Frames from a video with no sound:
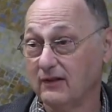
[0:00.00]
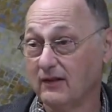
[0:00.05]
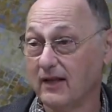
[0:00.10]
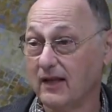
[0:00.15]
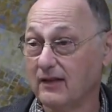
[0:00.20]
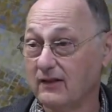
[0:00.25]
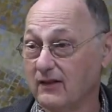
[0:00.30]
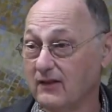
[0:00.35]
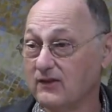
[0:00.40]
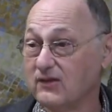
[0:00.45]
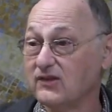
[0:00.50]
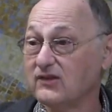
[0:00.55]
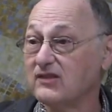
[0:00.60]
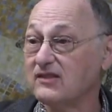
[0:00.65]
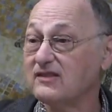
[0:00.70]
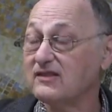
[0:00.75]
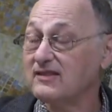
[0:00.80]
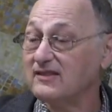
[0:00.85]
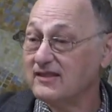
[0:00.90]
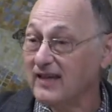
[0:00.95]
That
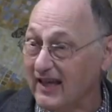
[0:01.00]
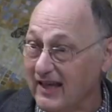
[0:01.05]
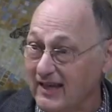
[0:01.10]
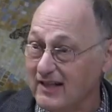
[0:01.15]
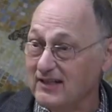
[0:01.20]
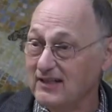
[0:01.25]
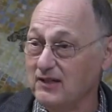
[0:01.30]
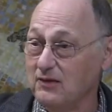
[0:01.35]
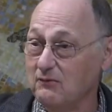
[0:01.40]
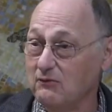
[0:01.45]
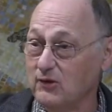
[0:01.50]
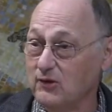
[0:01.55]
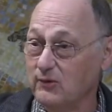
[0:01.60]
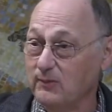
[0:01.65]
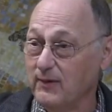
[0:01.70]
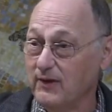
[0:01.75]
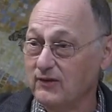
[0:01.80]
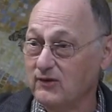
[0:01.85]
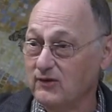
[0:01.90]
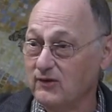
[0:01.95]
this standing
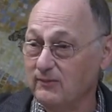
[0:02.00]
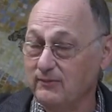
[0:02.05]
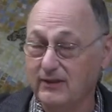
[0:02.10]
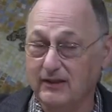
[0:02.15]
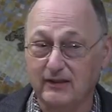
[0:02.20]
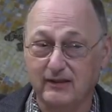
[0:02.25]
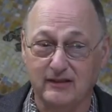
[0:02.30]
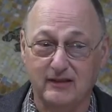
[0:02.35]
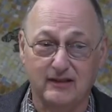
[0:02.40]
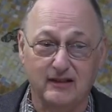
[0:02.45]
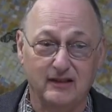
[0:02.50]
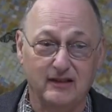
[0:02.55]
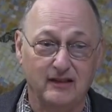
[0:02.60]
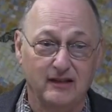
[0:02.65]
responsibility